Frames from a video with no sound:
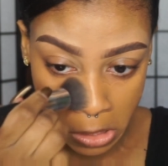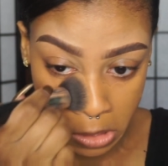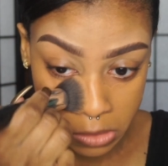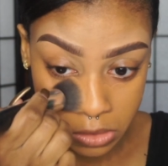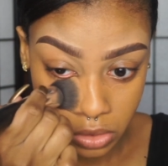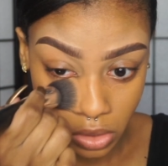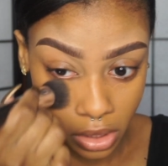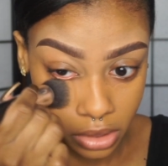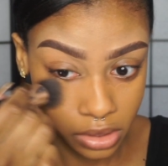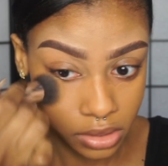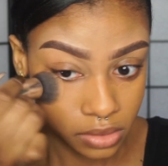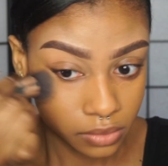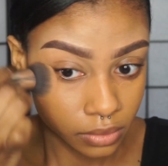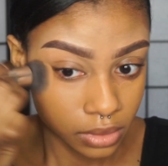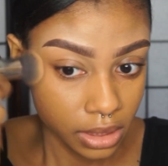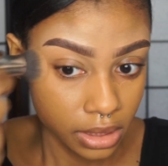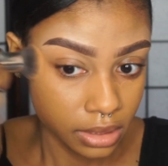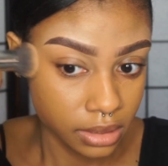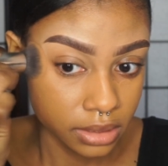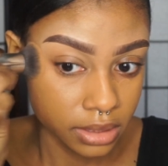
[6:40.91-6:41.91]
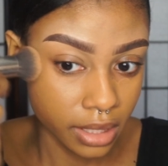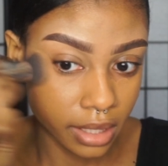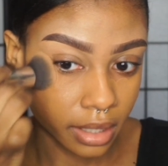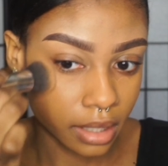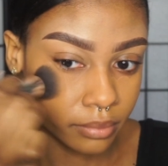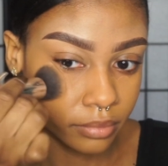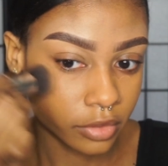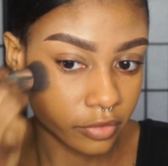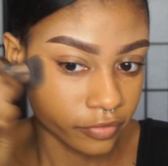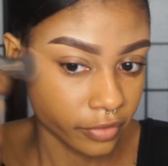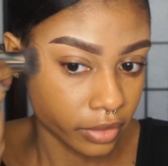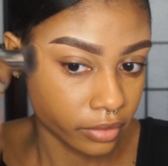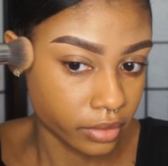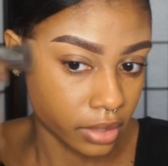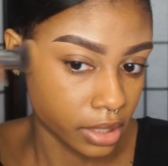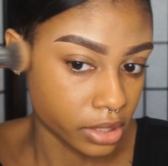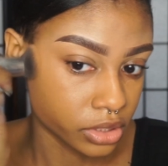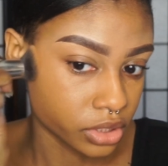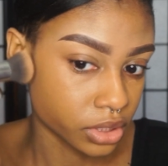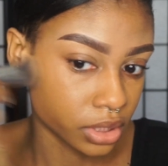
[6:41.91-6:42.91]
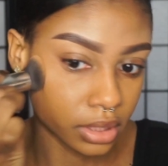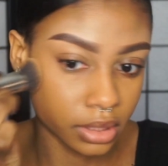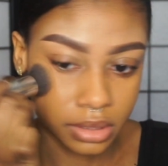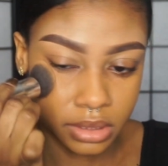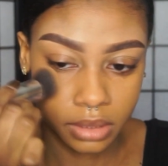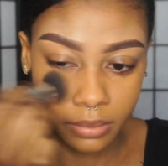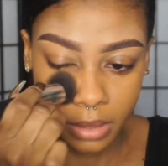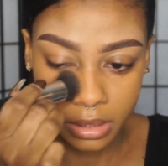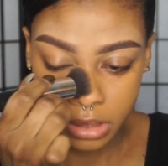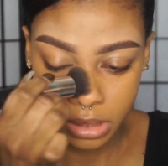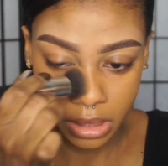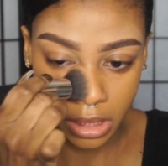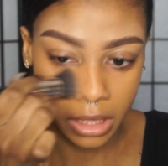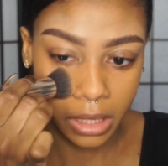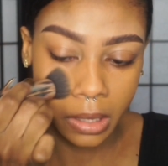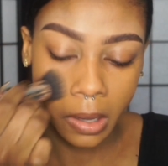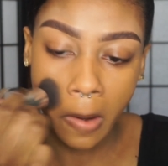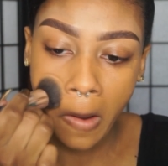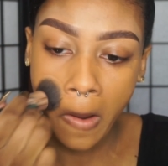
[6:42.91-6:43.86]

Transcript: So I'll just really dab the foundation into my skin.